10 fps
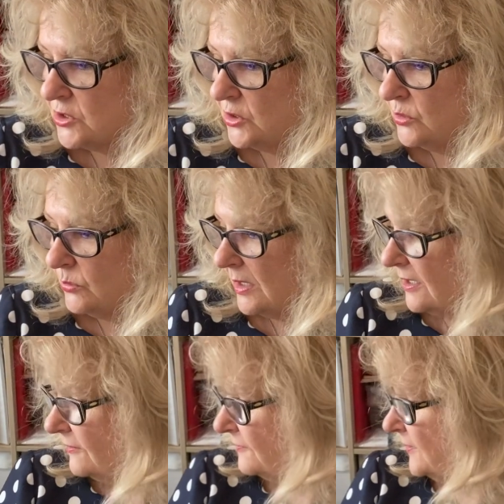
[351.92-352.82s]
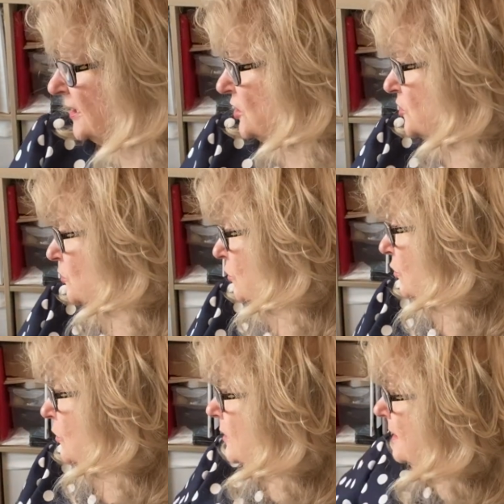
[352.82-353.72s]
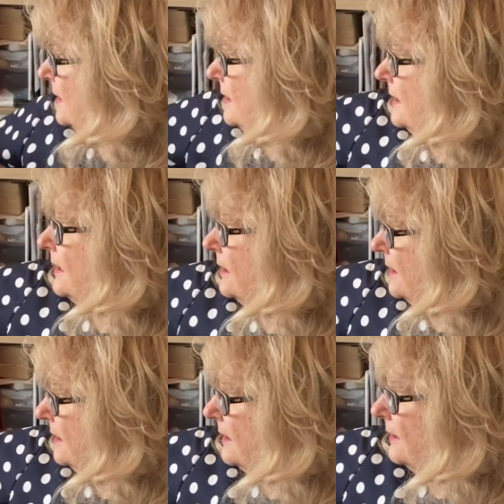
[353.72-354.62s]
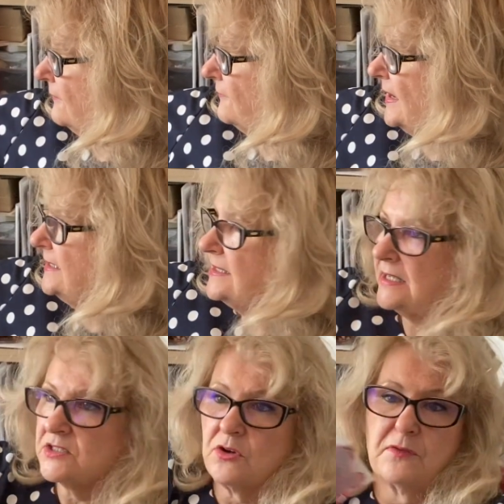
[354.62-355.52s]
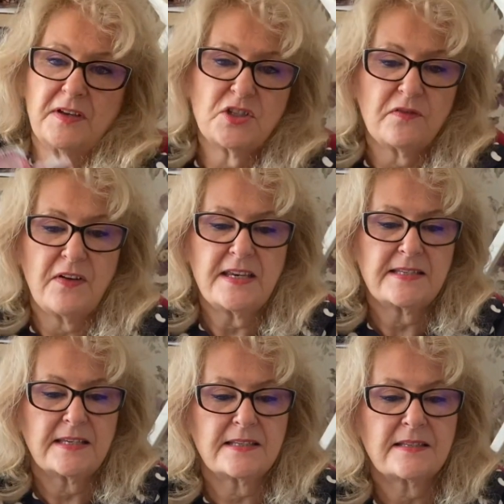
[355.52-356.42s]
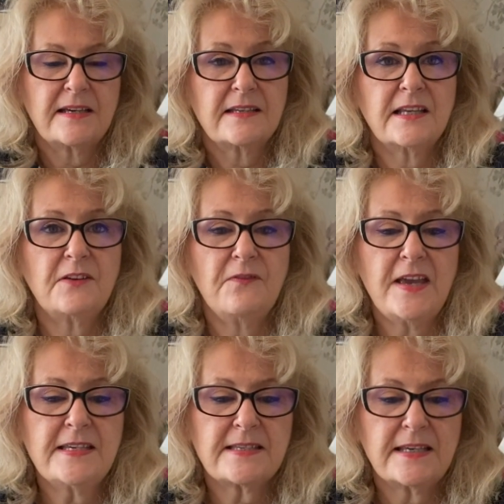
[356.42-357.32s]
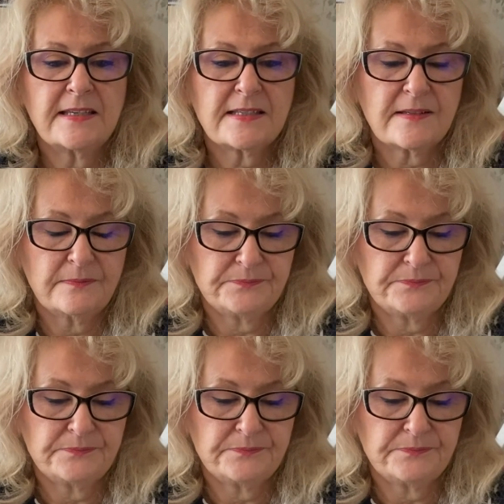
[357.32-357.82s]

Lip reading: to finish your facings off. Here's your facings. Now your facings,